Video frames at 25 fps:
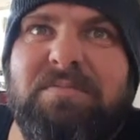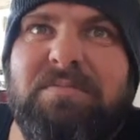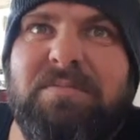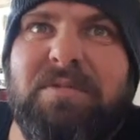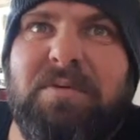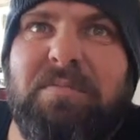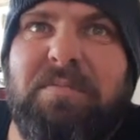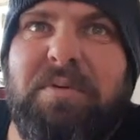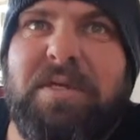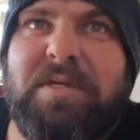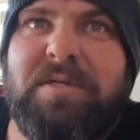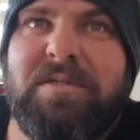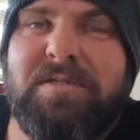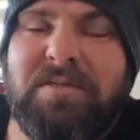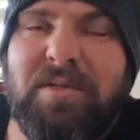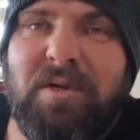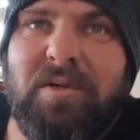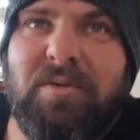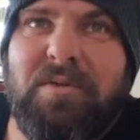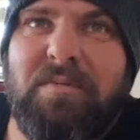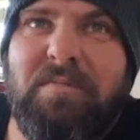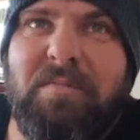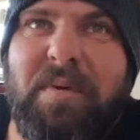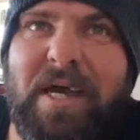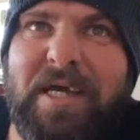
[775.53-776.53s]
Depends
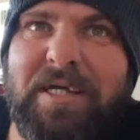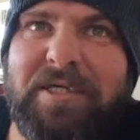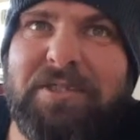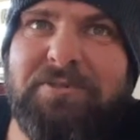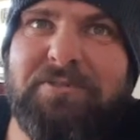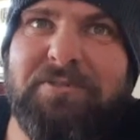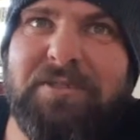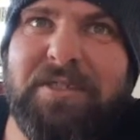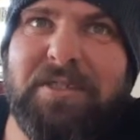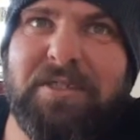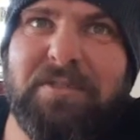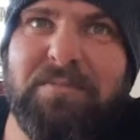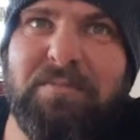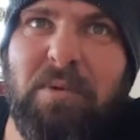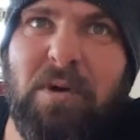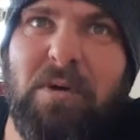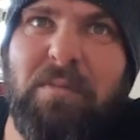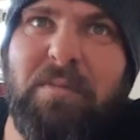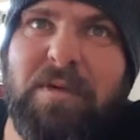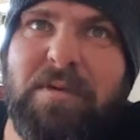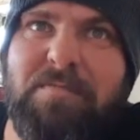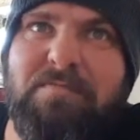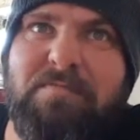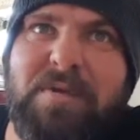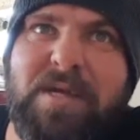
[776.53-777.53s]
on the pastry. It's
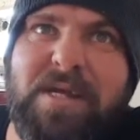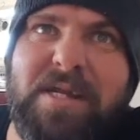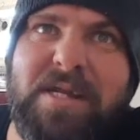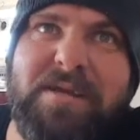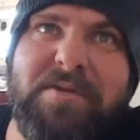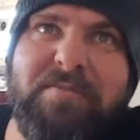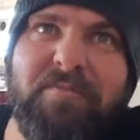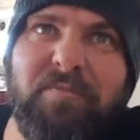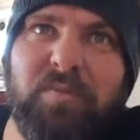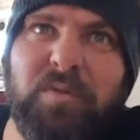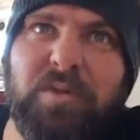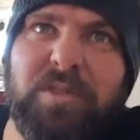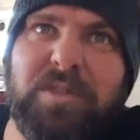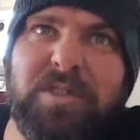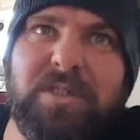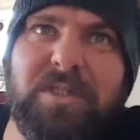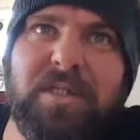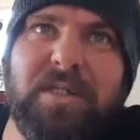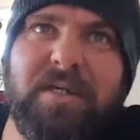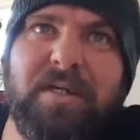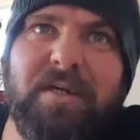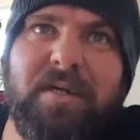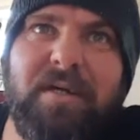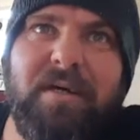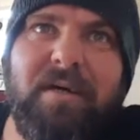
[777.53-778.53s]
probably medium
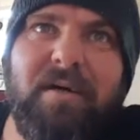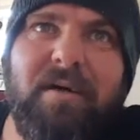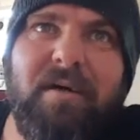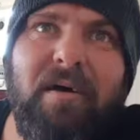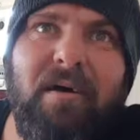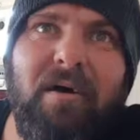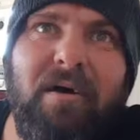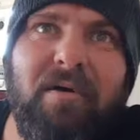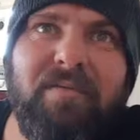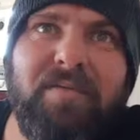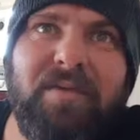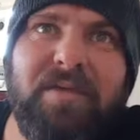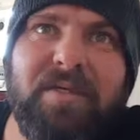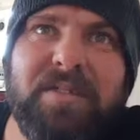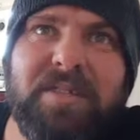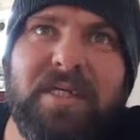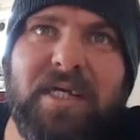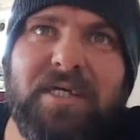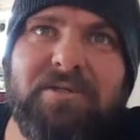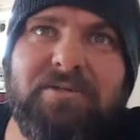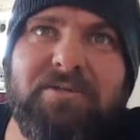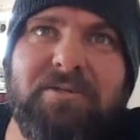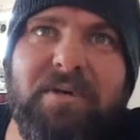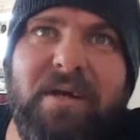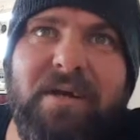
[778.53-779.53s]
risk of the
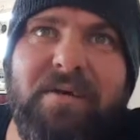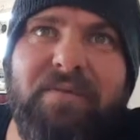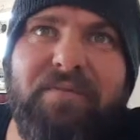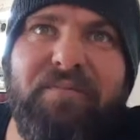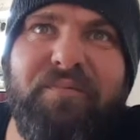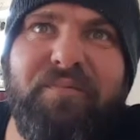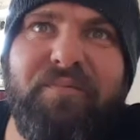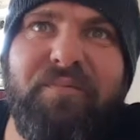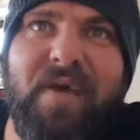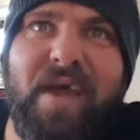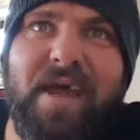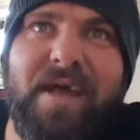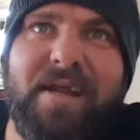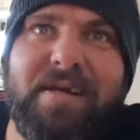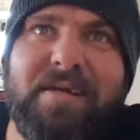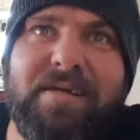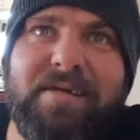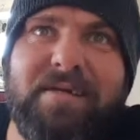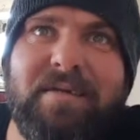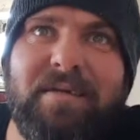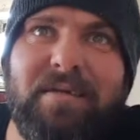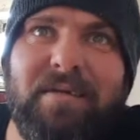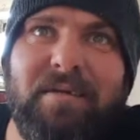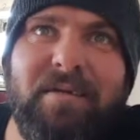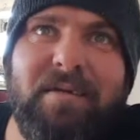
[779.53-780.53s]
saturated fat.
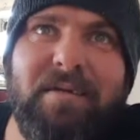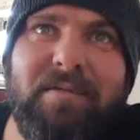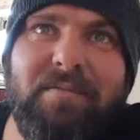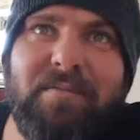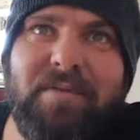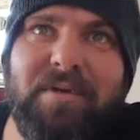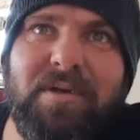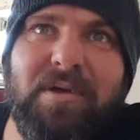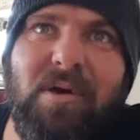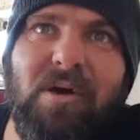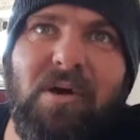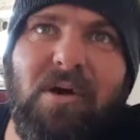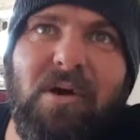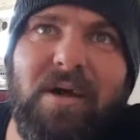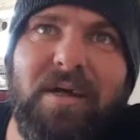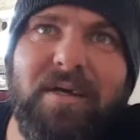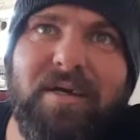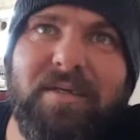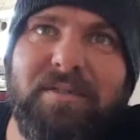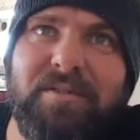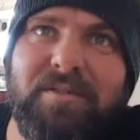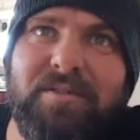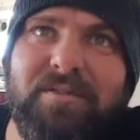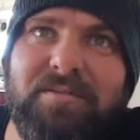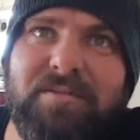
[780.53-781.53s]
It'll be high
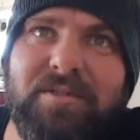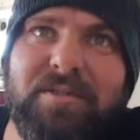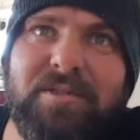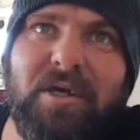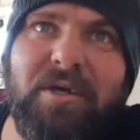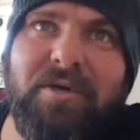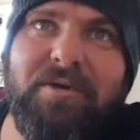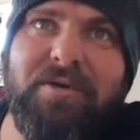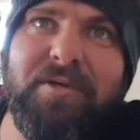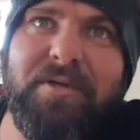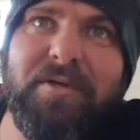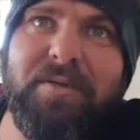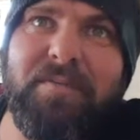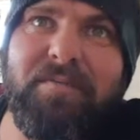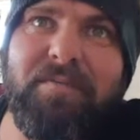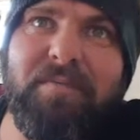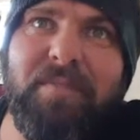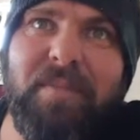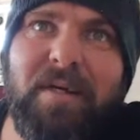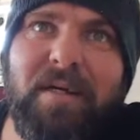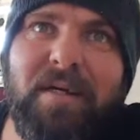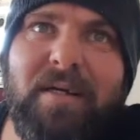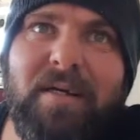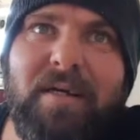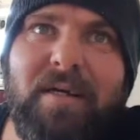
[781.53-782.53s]
in sodium,
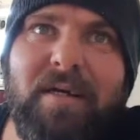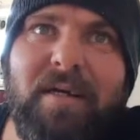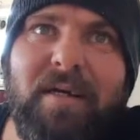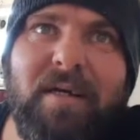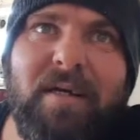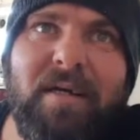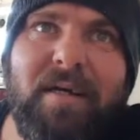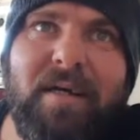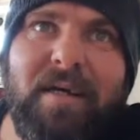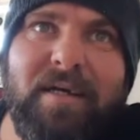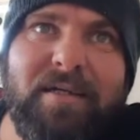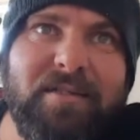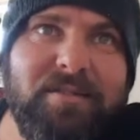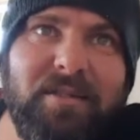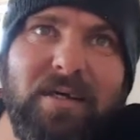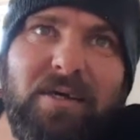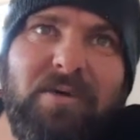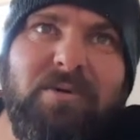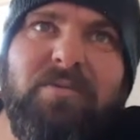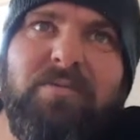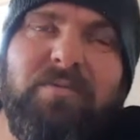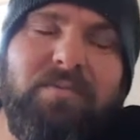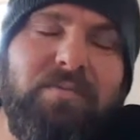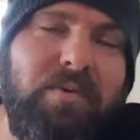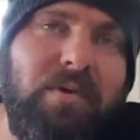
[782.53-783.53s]
and
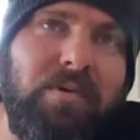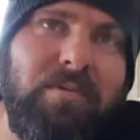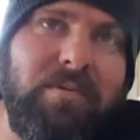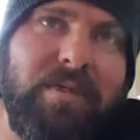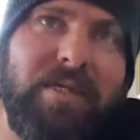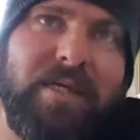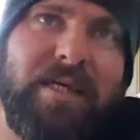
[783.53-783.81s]
so probably